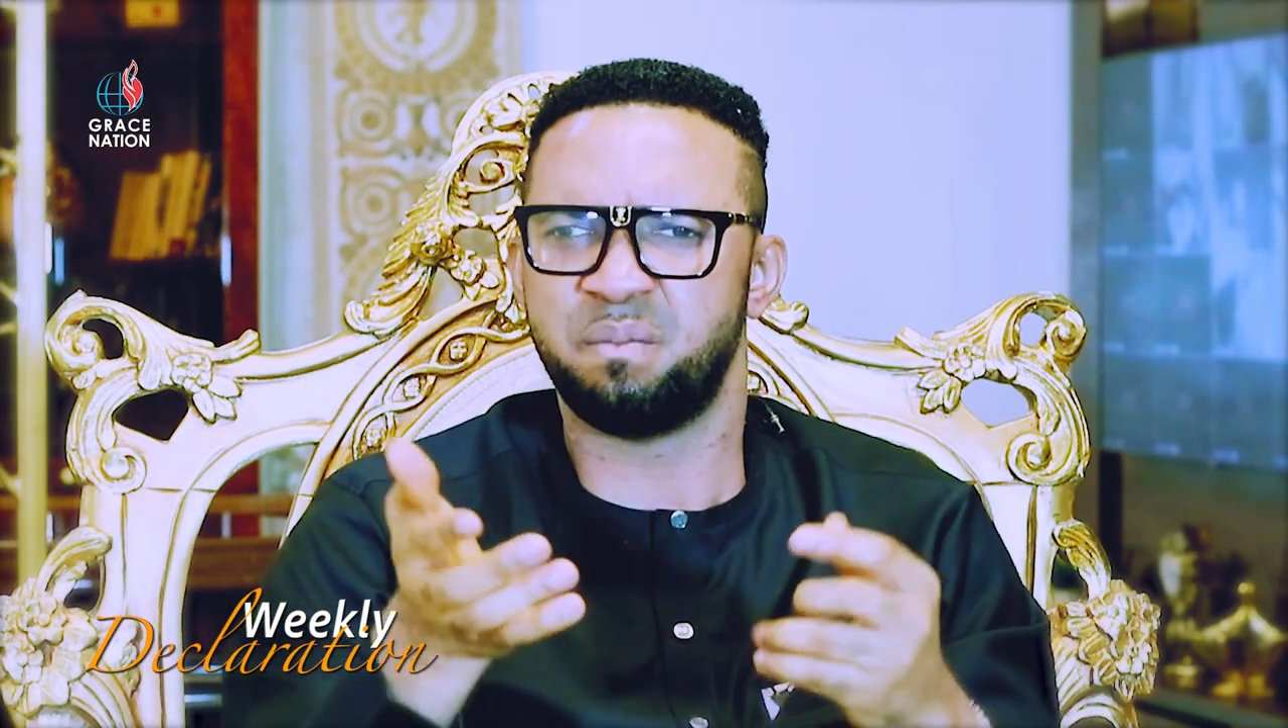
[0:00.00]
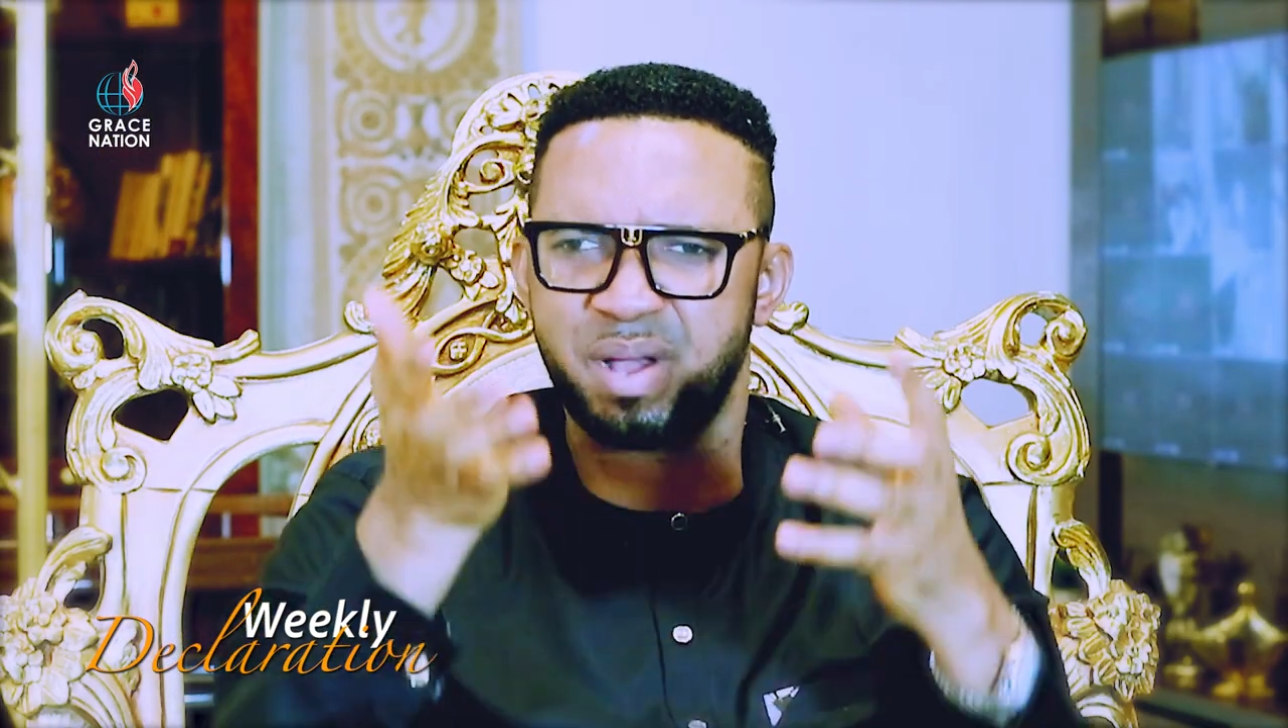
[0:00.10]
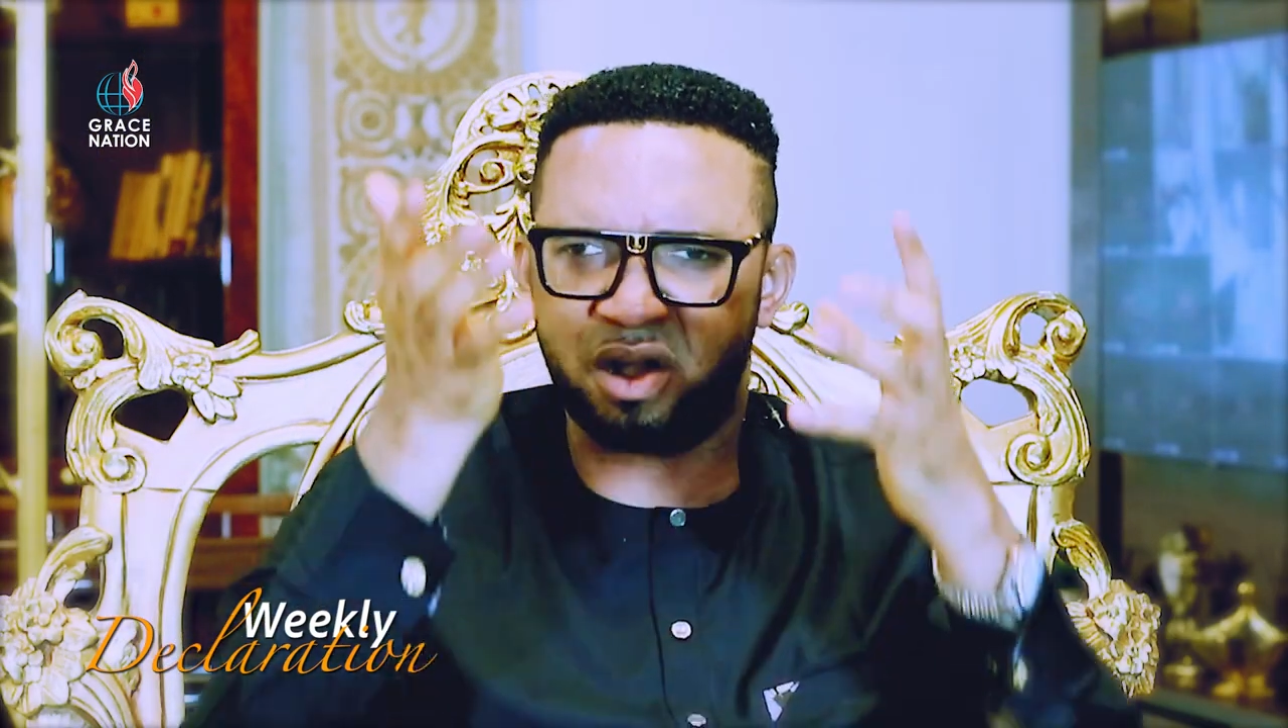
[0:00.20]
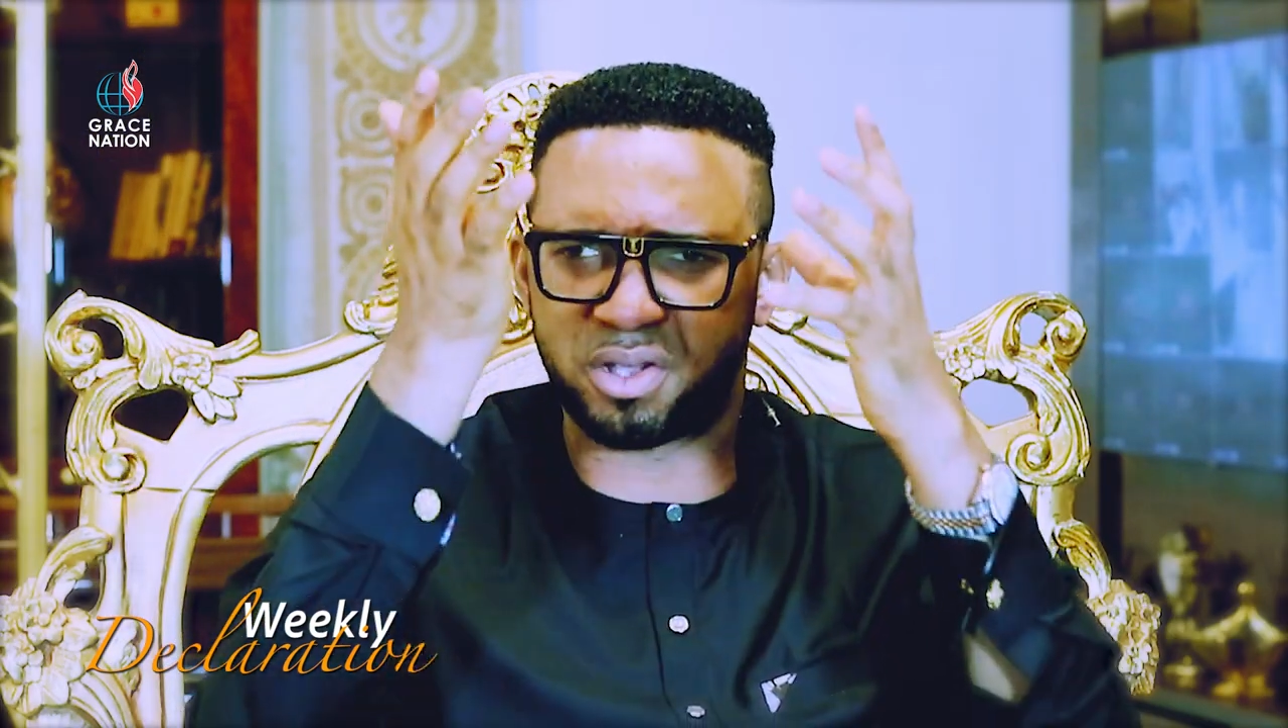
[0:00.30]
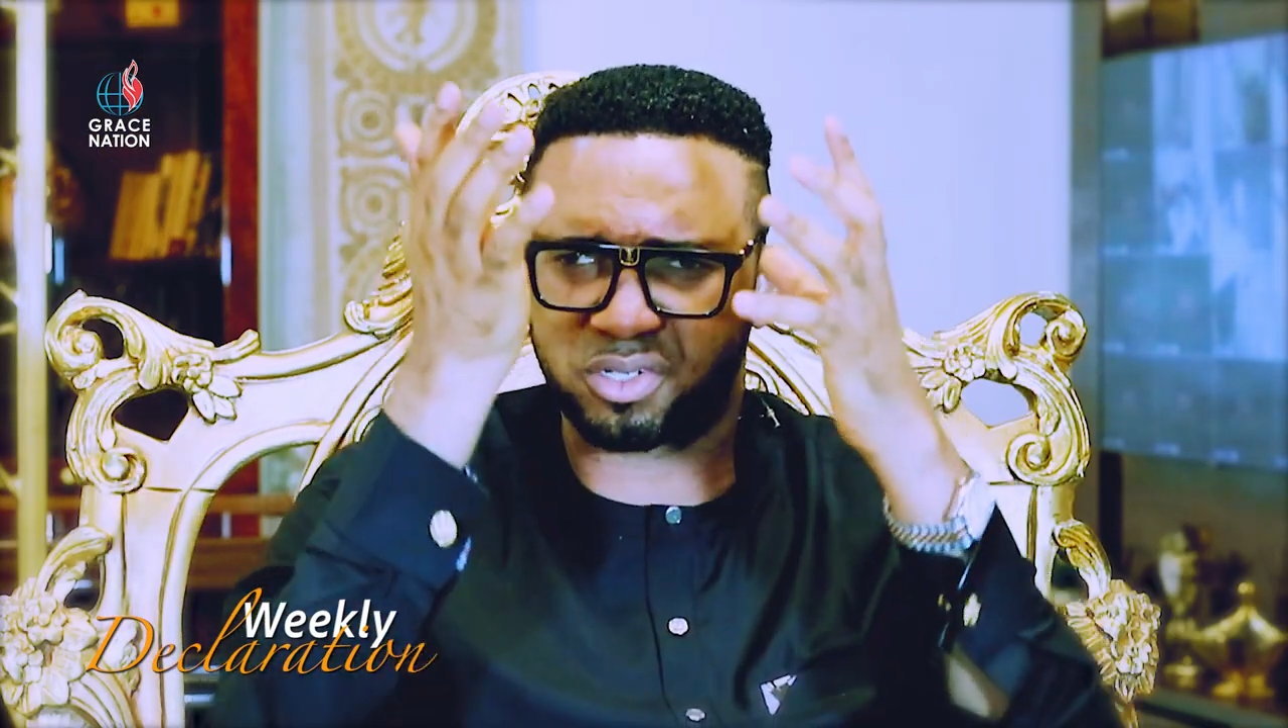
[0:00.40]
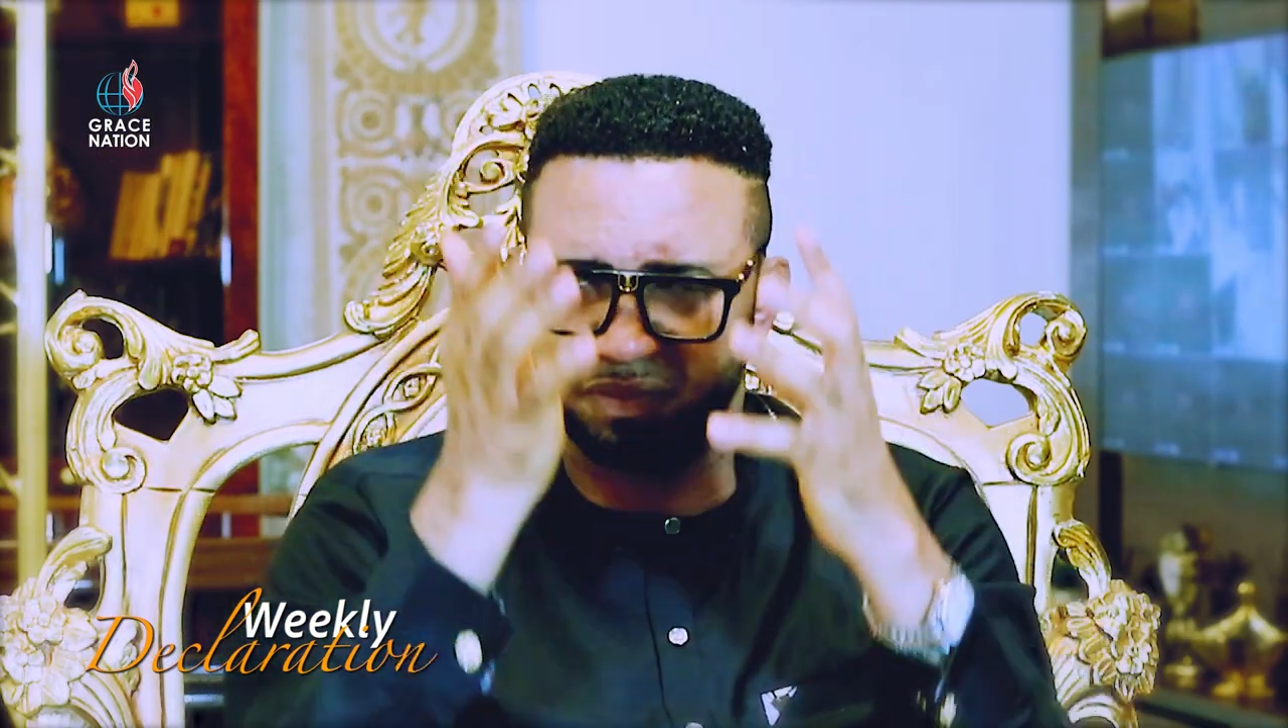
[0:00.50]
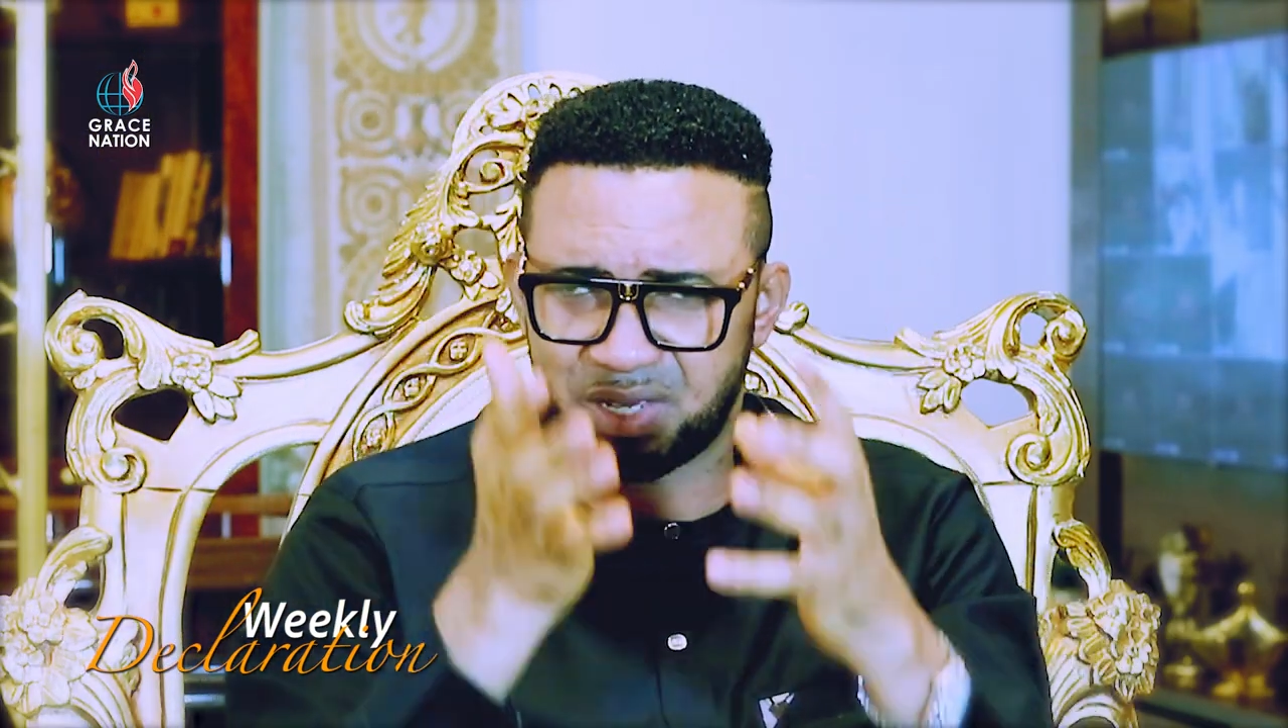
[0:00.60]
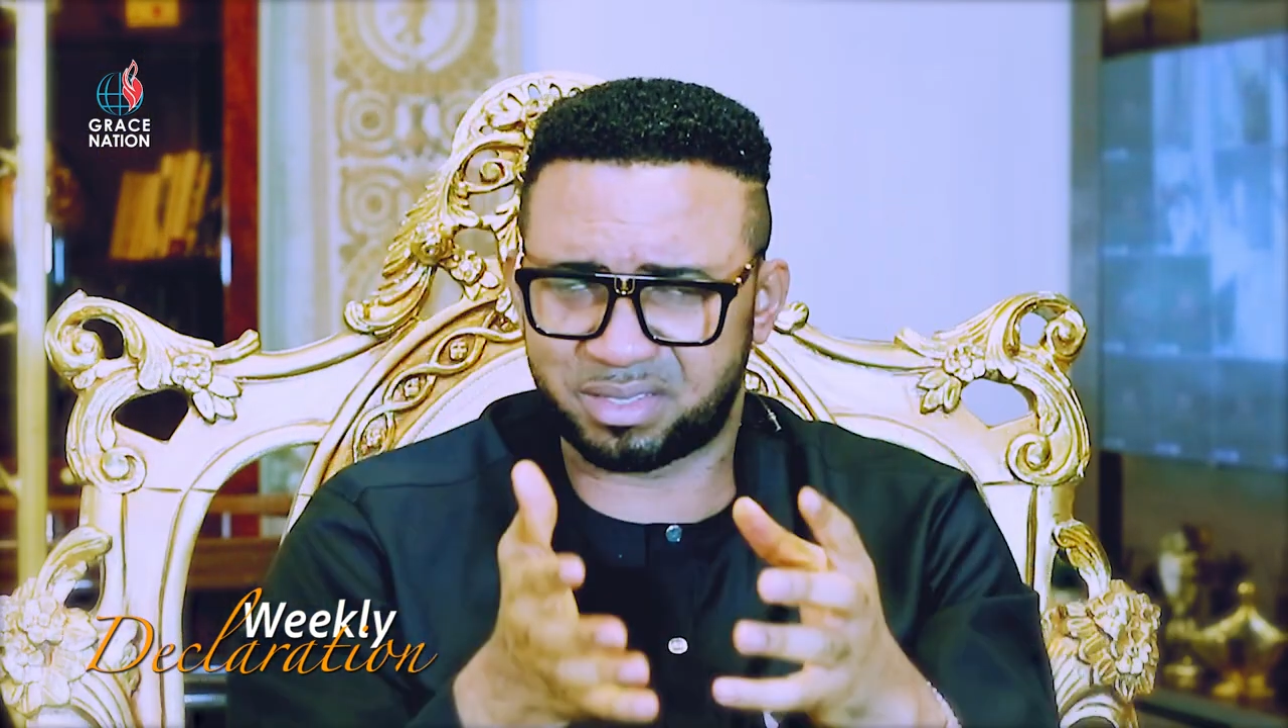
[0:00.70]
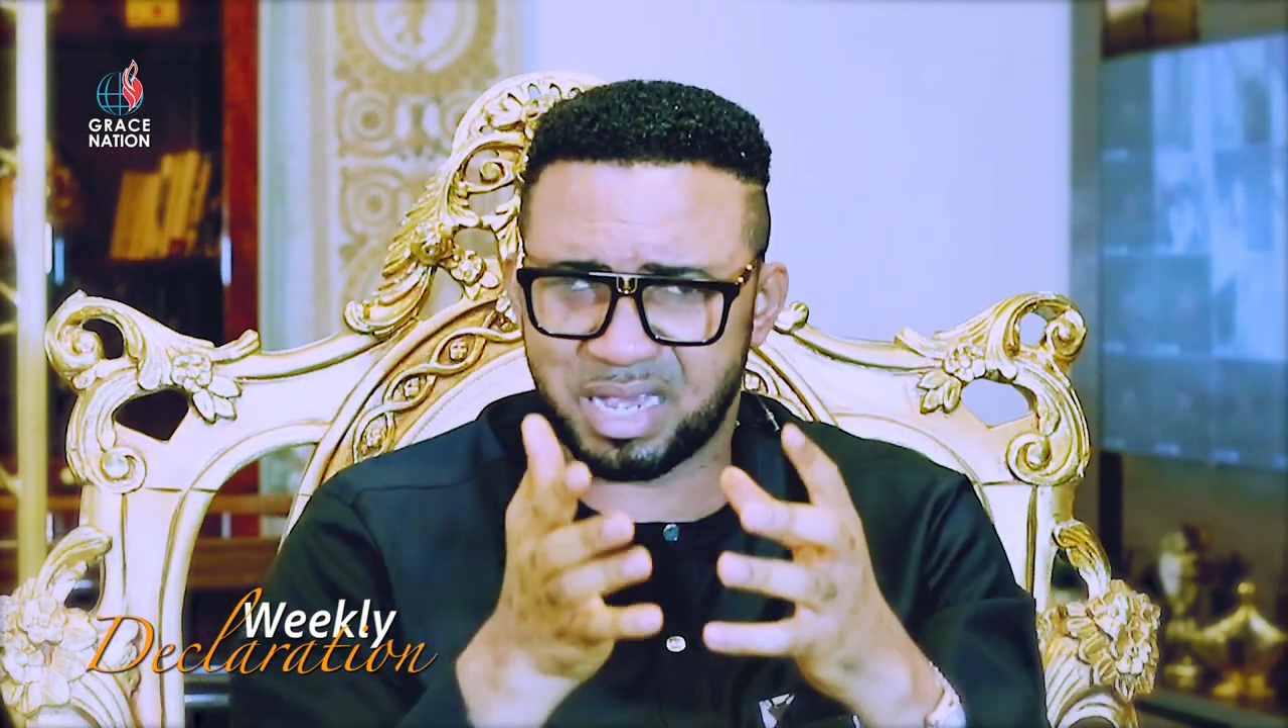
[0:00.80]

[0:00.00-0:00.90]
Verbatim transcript: because of the